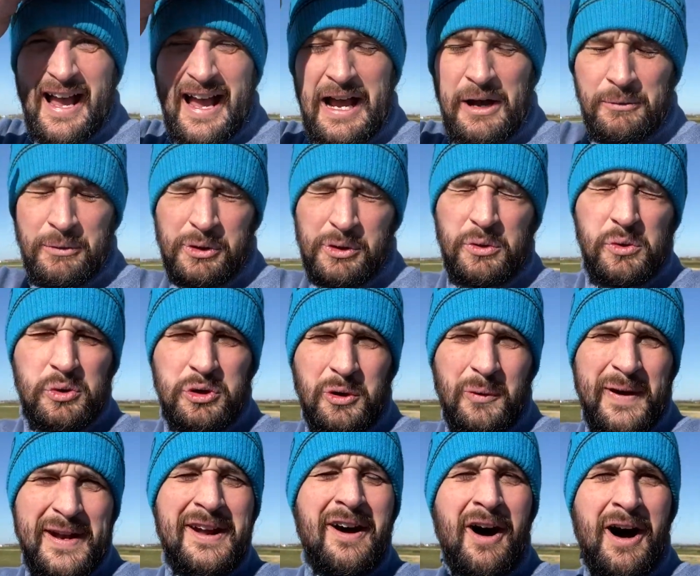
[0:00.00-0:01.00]
how are you all
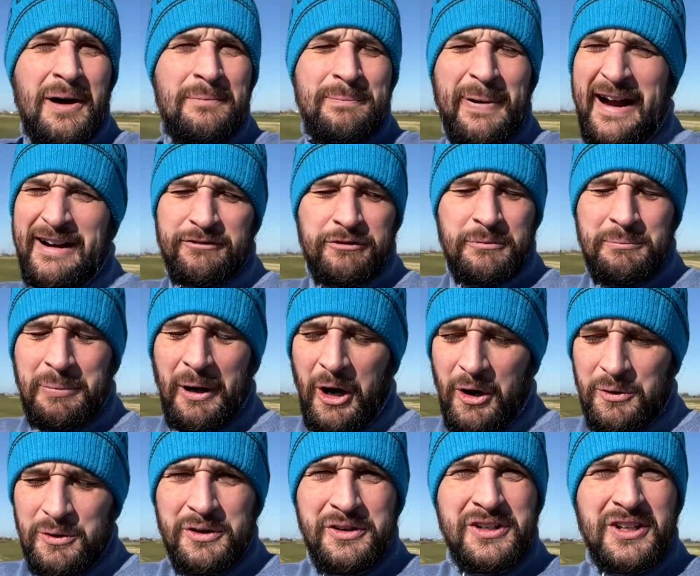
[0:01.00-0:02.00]
doing? I'm back from
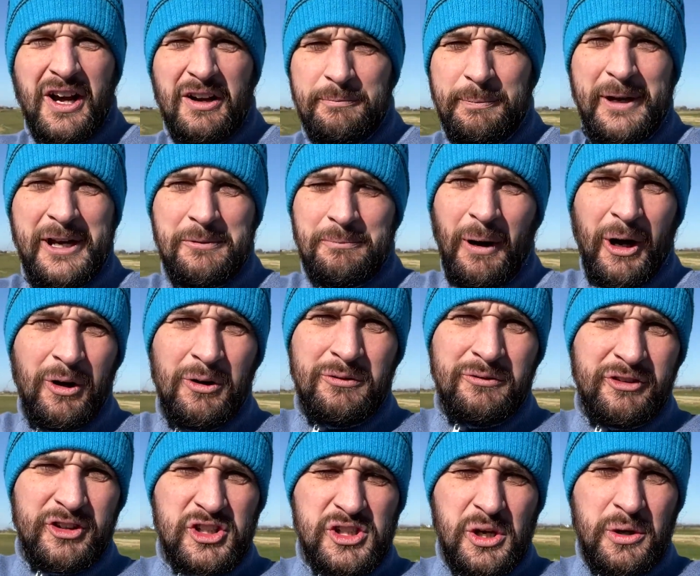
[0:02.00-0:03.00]
Poland. I've been in
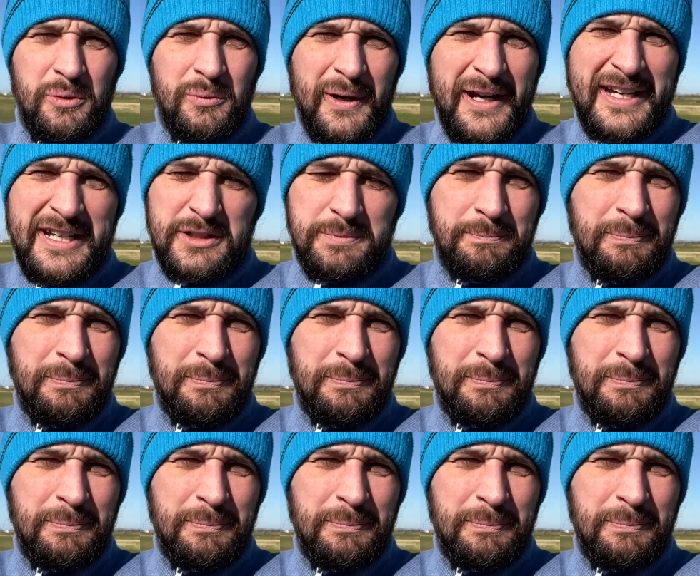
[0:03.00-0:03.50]
Poland for 2 weeks,